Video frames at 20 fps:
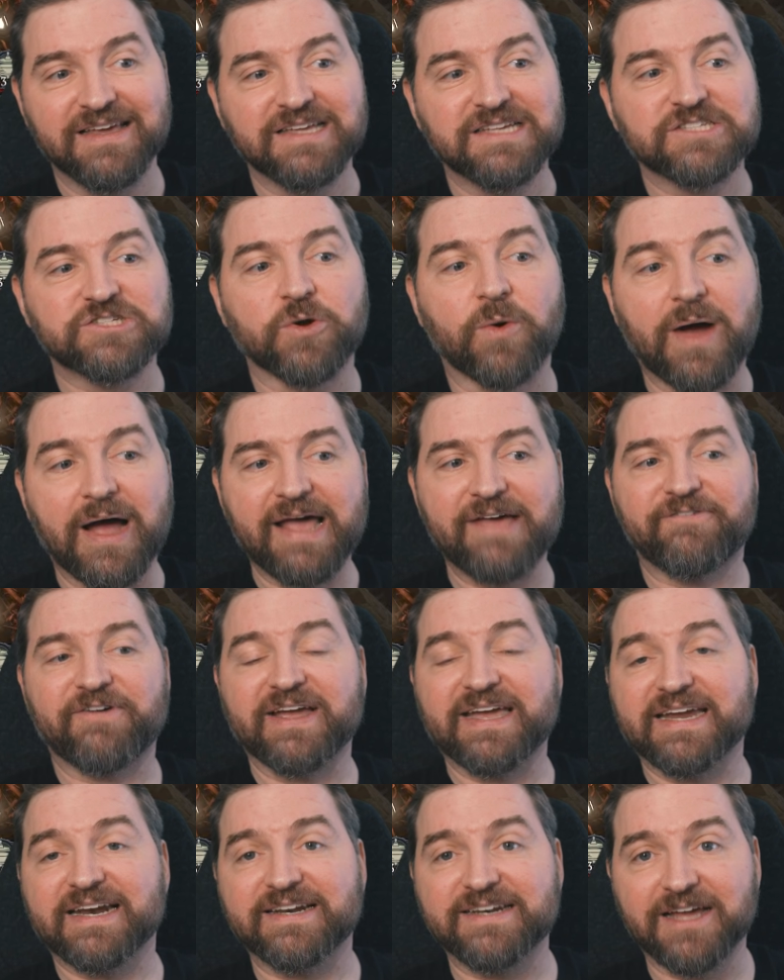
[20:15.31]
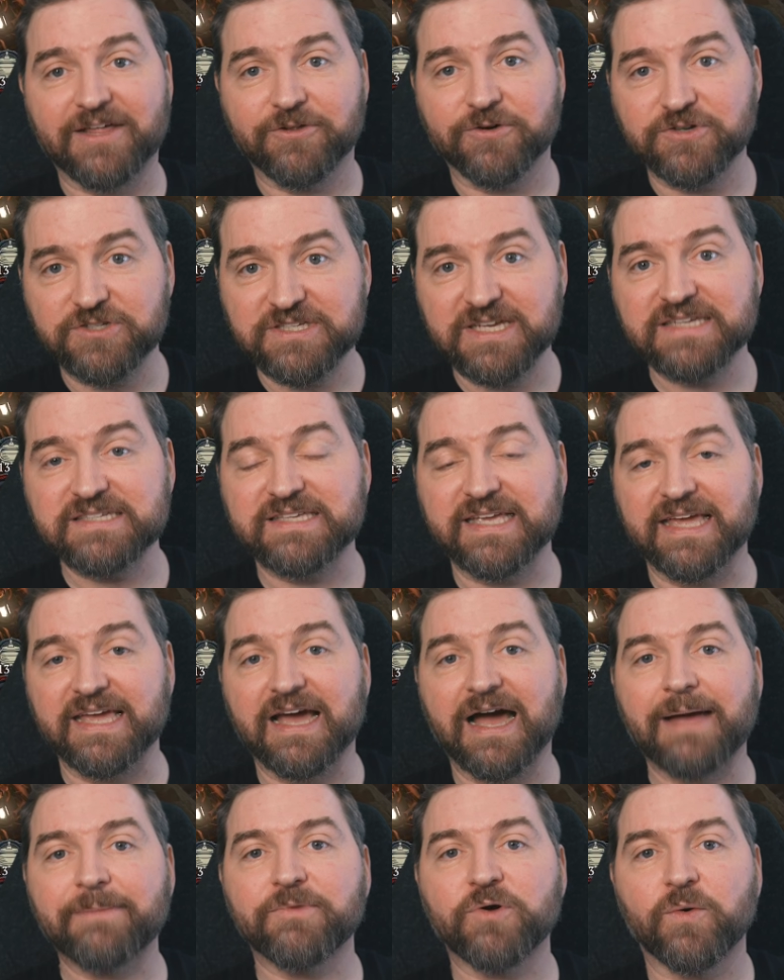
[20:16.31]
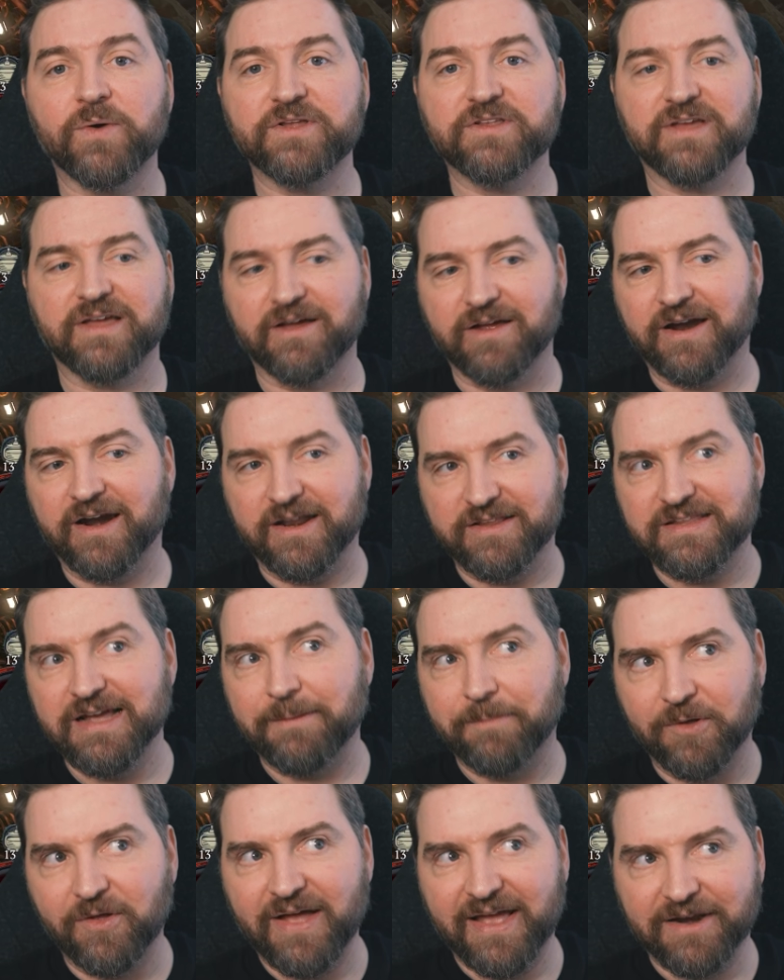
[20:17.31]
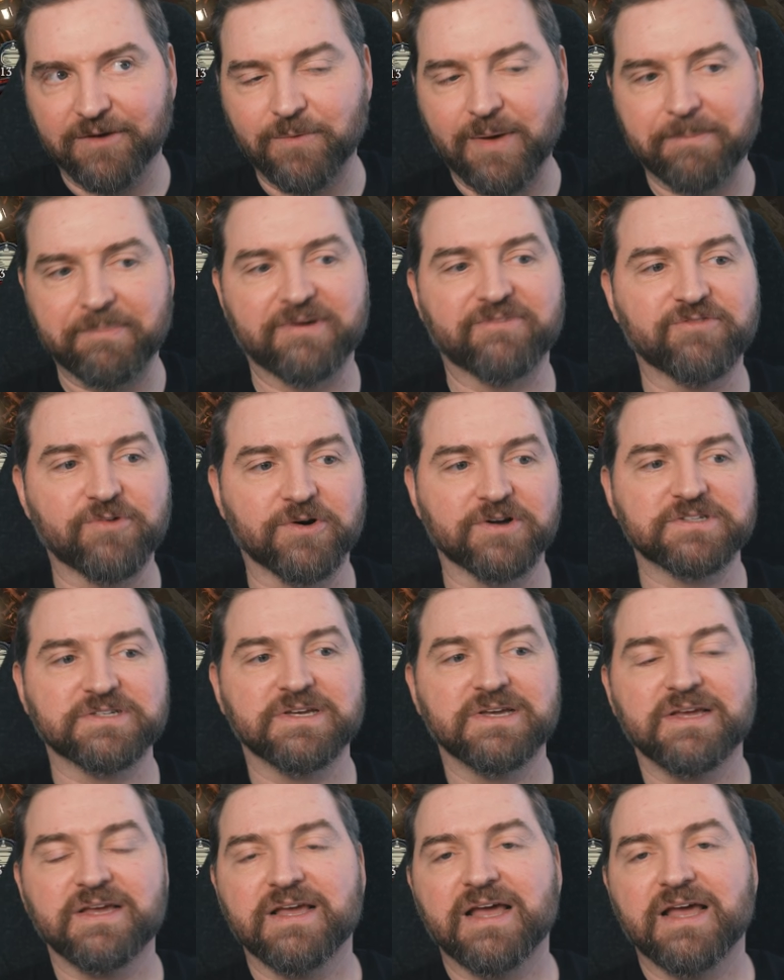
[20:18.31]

So if I get another 60, I'm going on a double-handed weapon, of course.